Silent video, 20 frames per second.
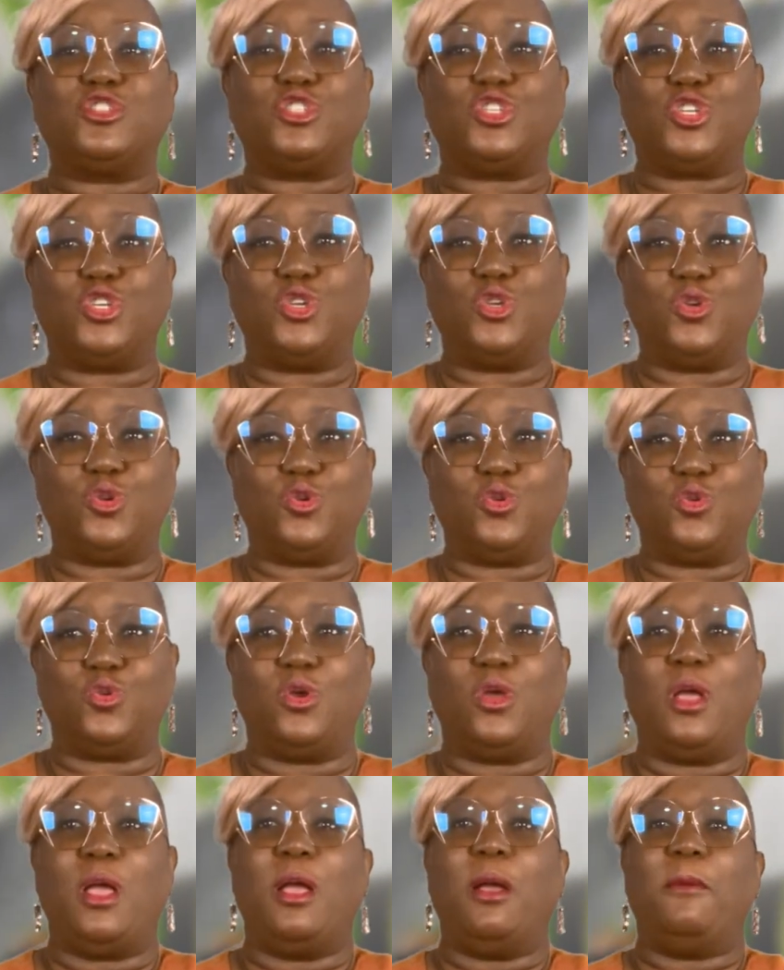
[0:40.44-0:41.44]
2,
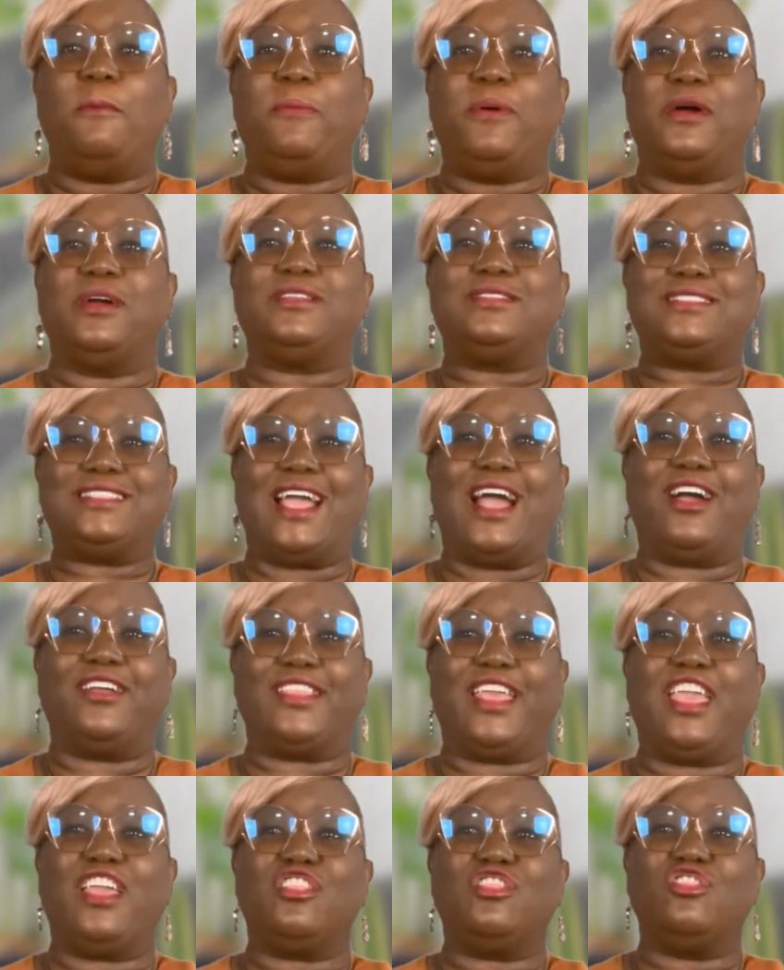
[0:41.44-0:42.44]
put down
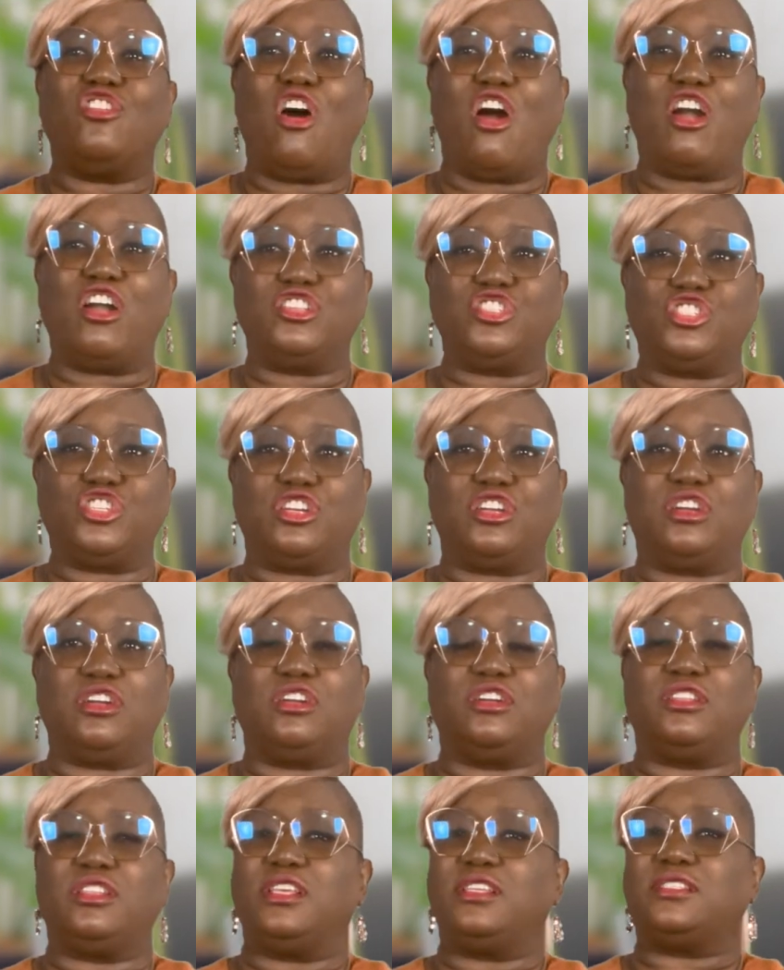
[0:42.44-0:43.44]
a larger
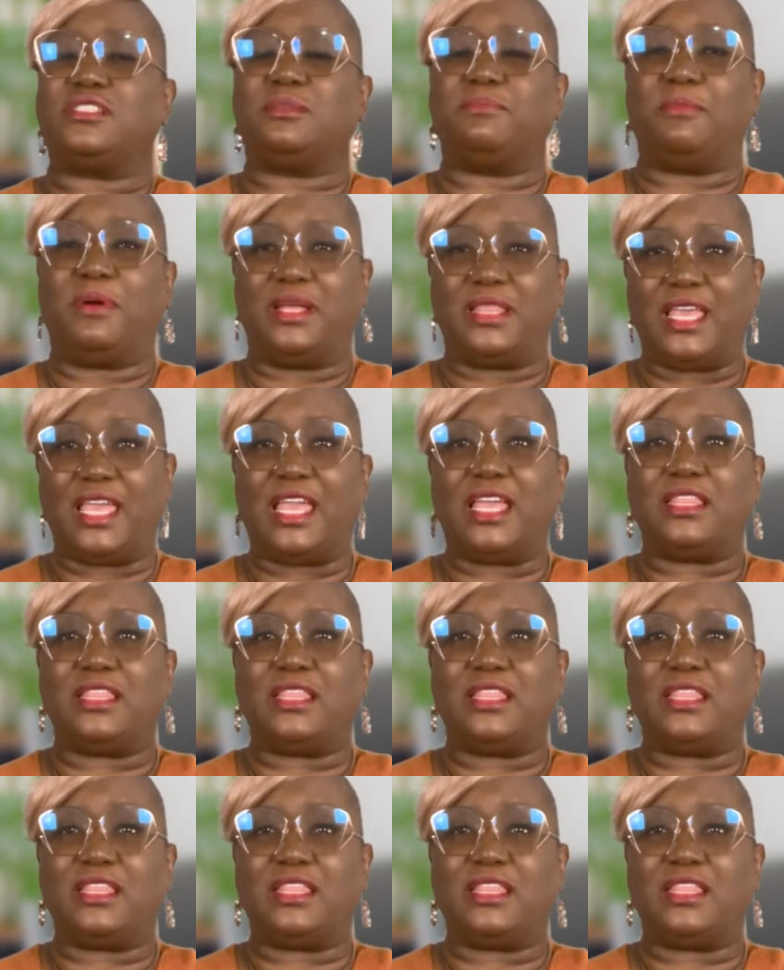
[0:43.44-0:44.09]
earnest money